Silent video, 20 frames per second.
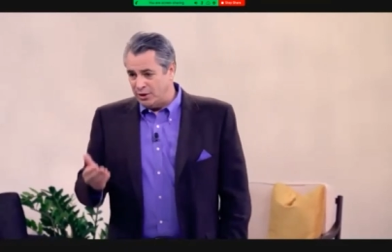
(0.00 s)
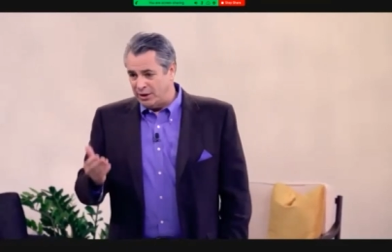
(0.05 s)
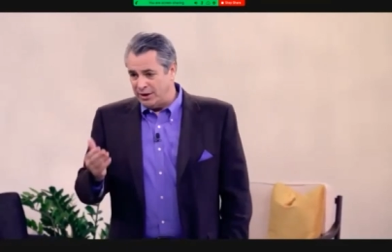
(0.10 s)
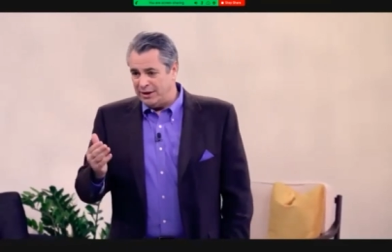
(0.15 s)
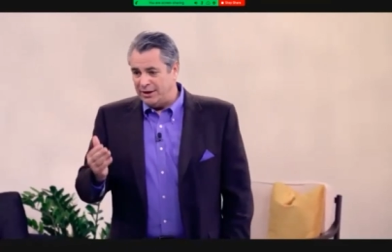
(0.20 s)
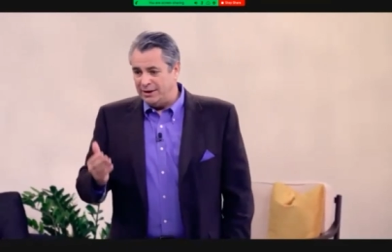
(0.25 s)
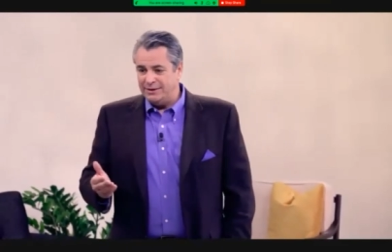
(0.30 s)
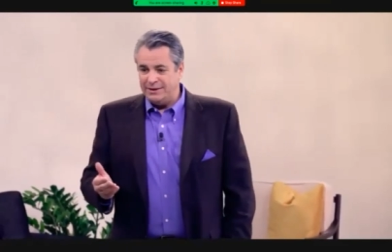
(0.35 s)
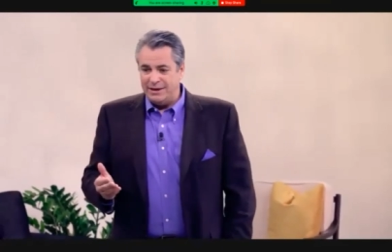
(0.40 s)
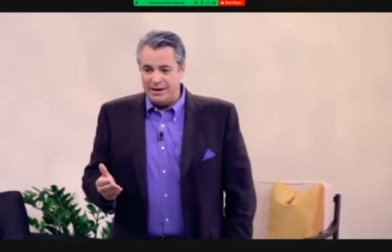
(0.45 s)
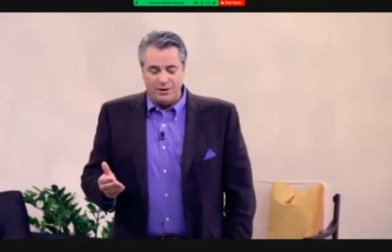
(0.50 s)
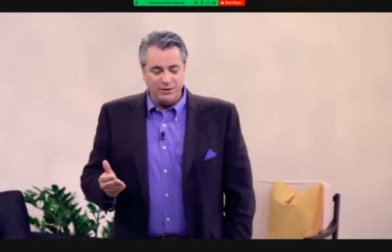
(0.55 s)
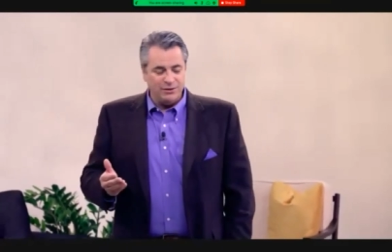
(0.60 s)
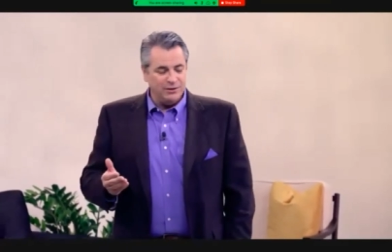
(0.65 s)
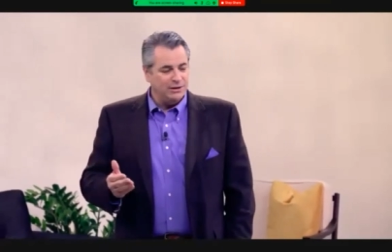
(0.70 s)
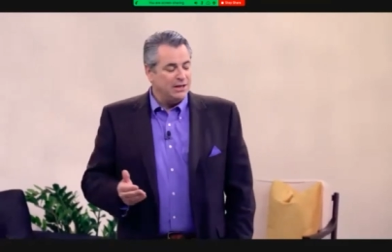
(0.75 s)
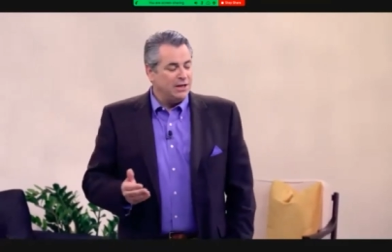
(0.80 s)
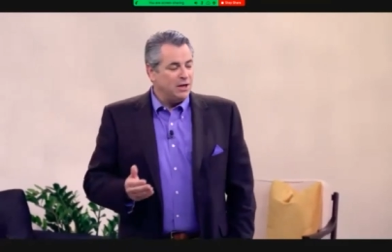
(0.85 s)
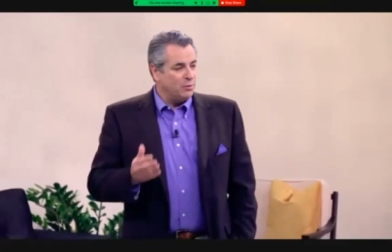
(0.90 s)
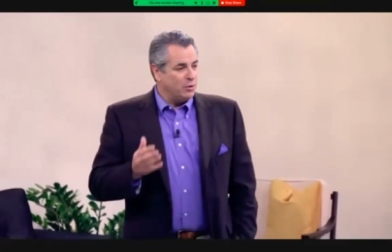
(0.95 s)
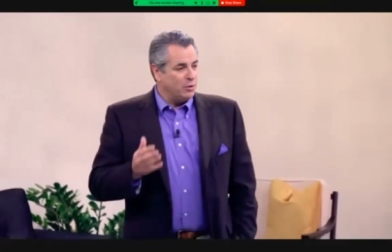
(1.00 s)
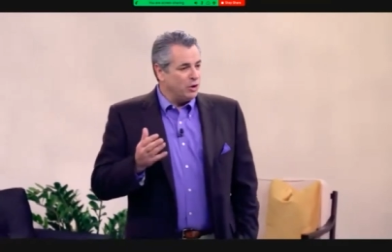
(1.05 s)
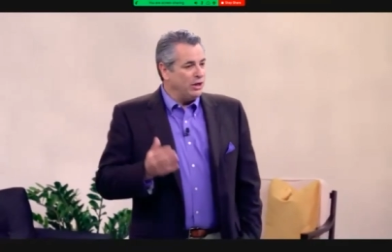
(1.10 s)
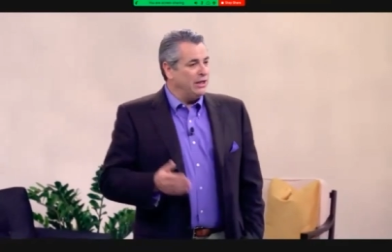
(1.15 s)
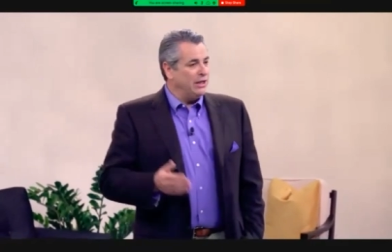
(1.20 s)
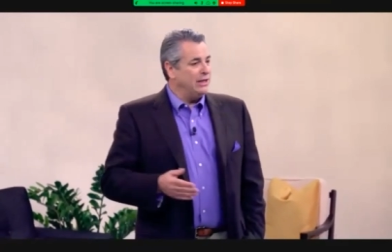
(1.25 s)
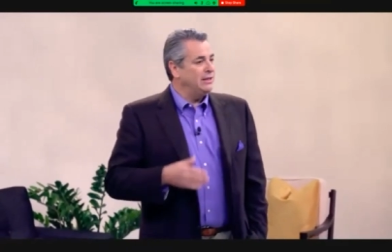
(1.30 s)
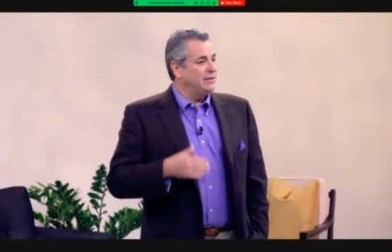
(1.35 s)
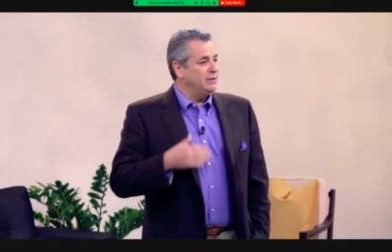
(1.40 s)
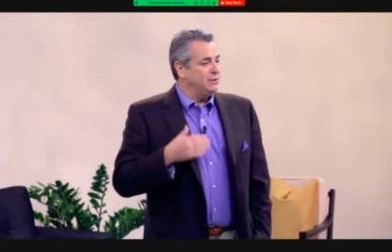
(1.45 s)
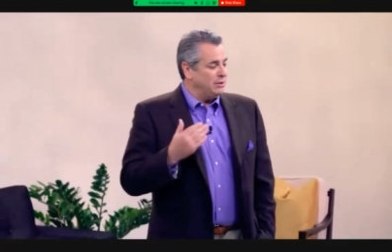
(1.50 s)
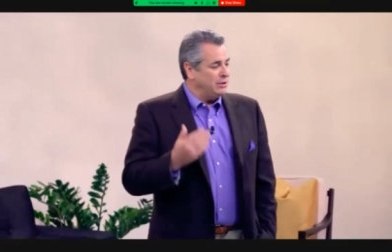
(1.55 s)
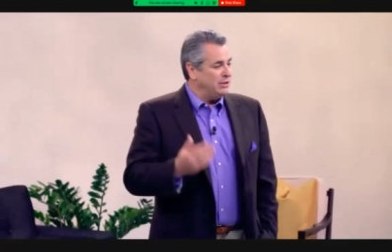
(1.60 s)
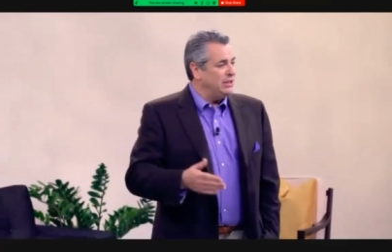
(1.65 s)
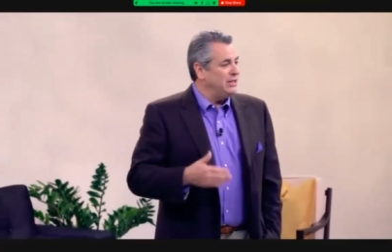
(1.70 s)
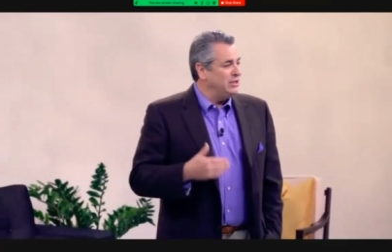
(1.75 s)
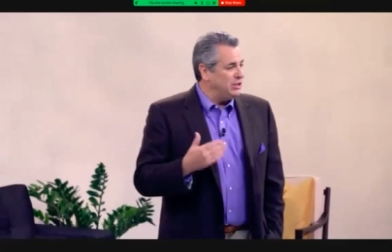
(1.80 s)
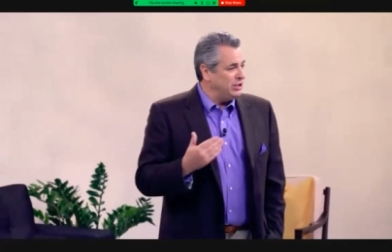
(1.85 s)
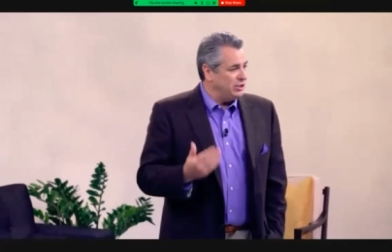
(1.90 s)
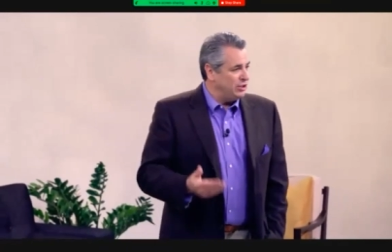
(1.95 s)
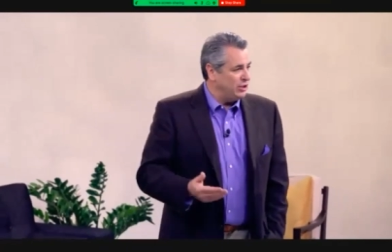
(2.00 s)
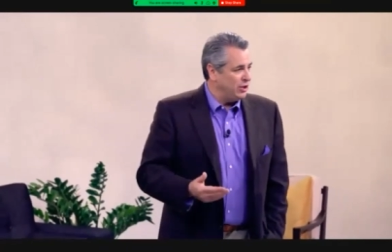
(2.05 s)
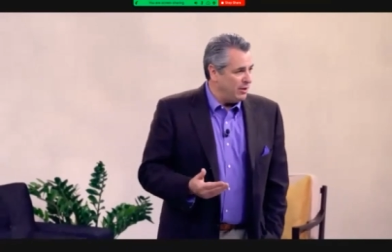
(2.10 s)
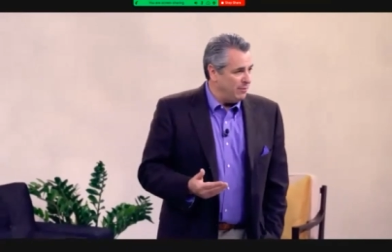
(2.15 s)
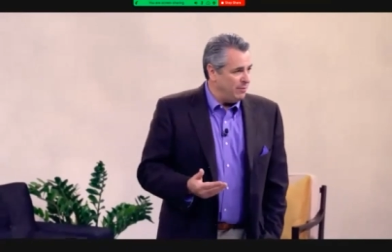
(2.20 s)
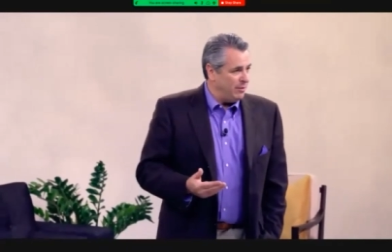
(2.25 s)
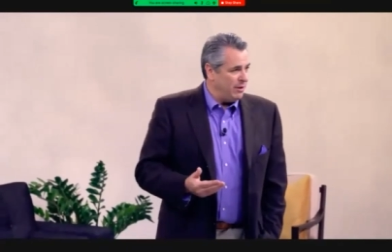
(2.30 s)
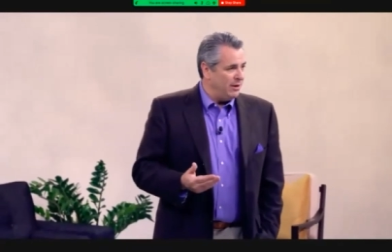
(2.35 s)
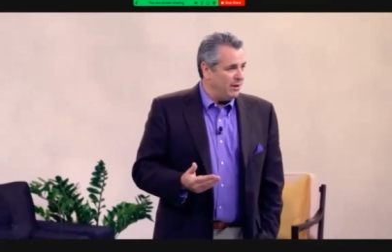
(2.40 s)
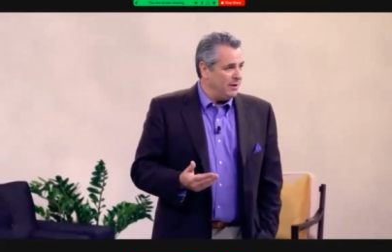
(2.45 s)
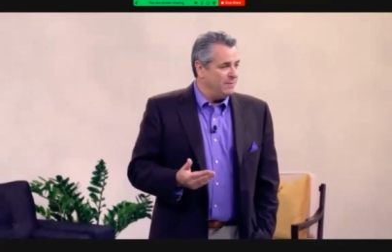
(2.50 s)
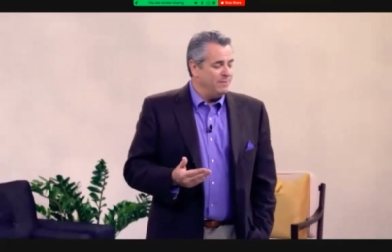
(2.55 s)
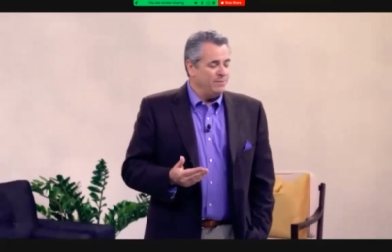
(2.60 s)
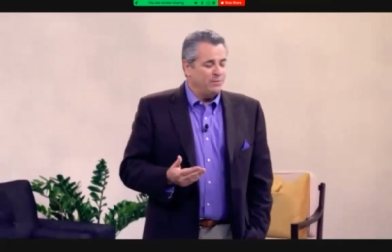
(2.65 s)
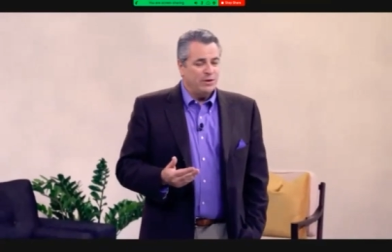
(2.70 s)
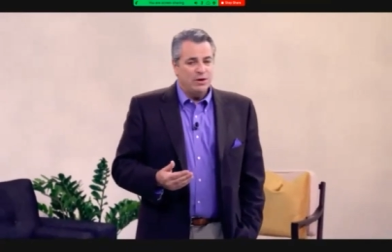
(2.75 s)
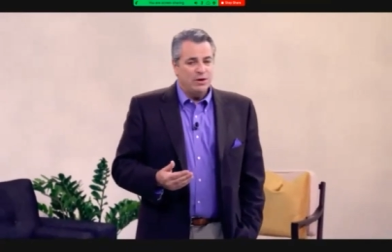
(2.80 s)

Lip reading: going to get it down, and we're going to get into a teaching time here